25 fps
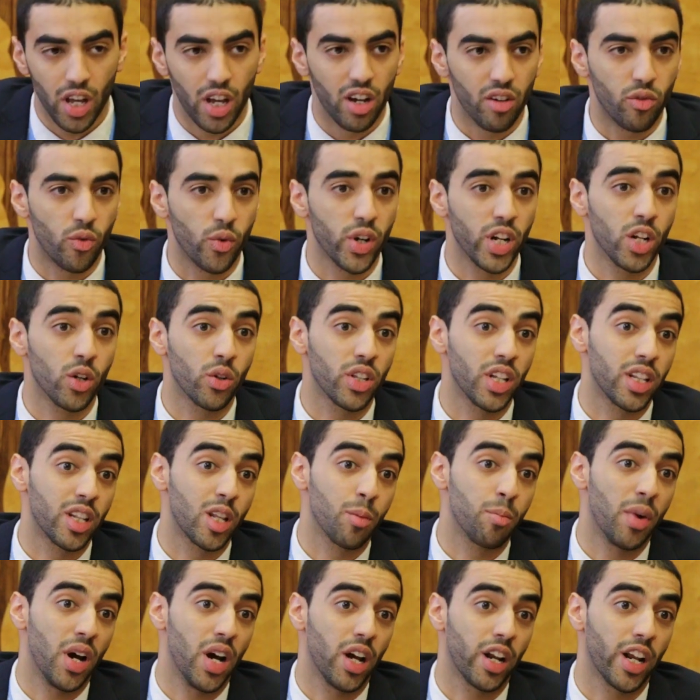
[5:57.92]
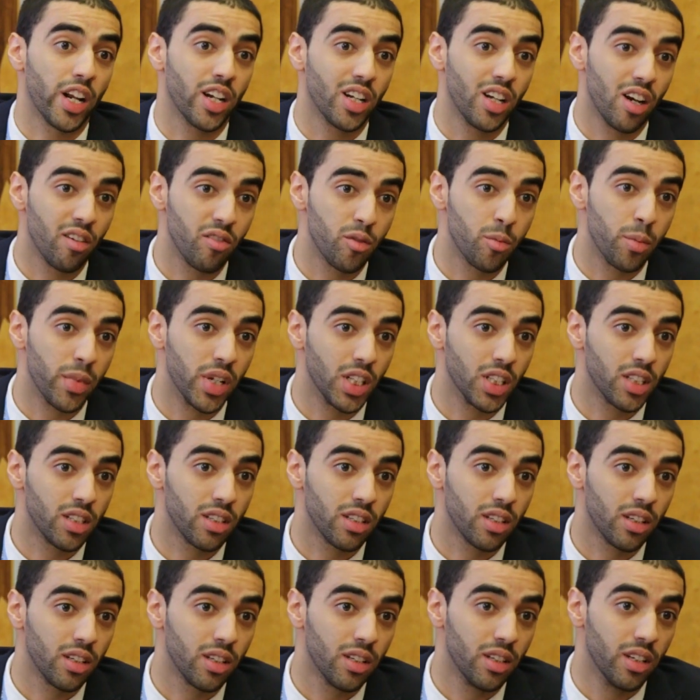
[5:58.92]
If we know that the Bahrain
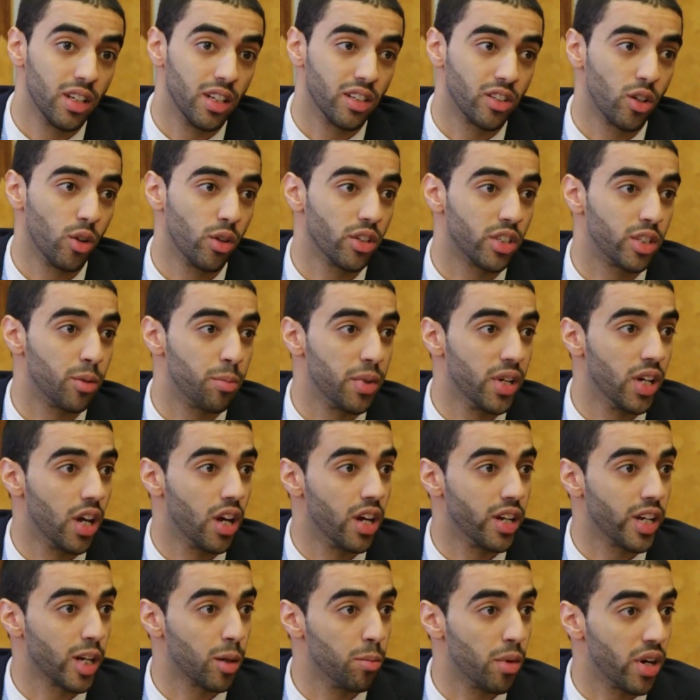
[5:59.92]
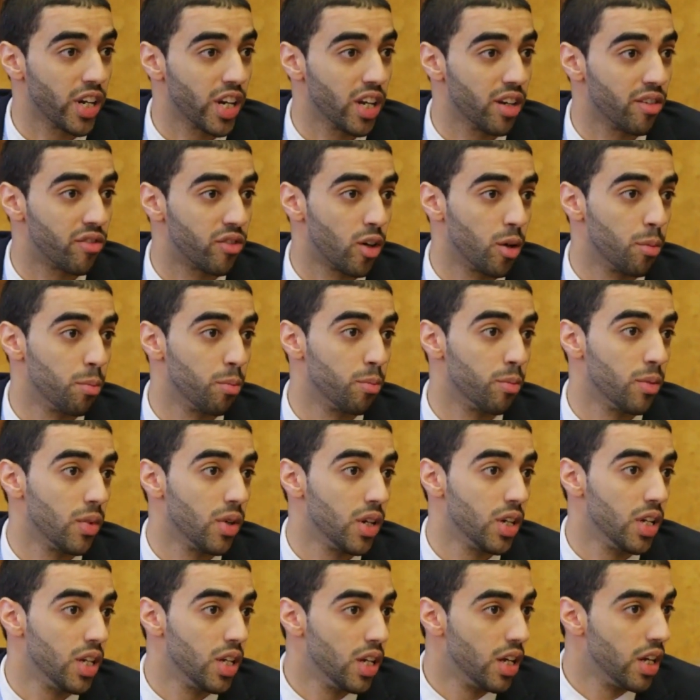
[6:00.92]
government is going to be earning money from
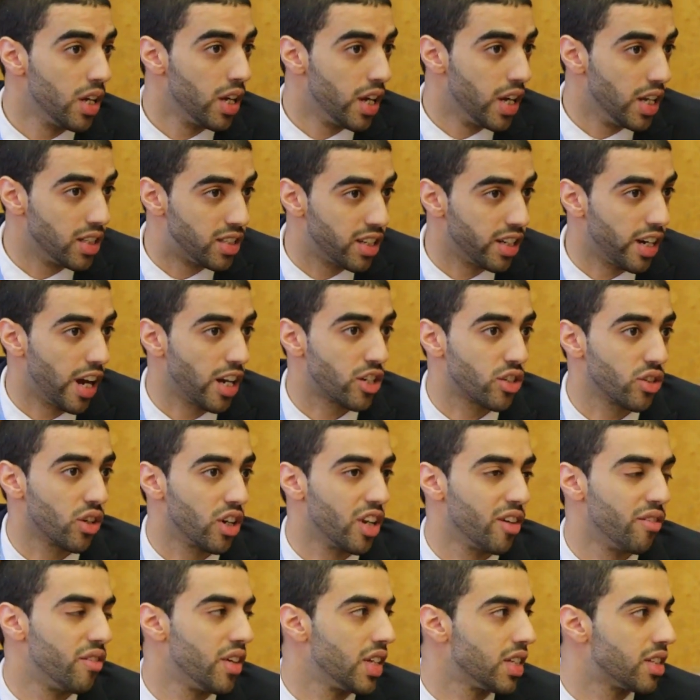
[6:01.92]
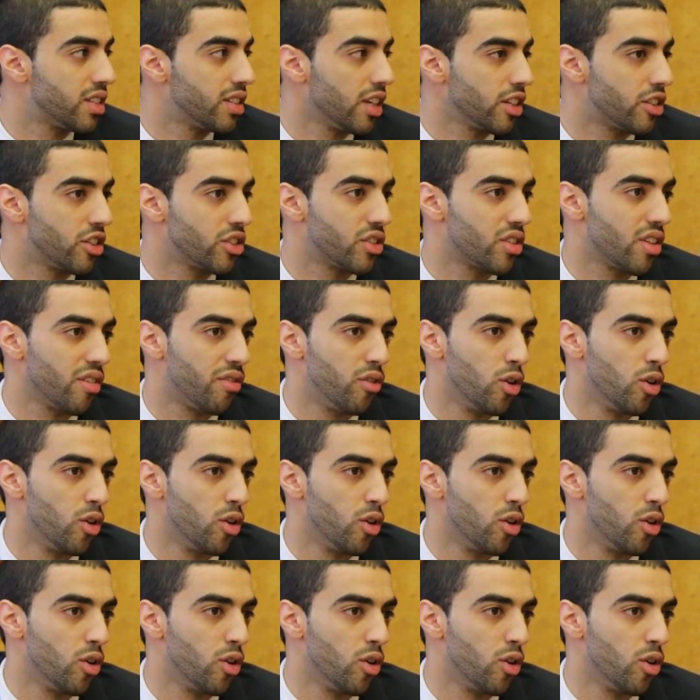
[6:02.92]
international events such as the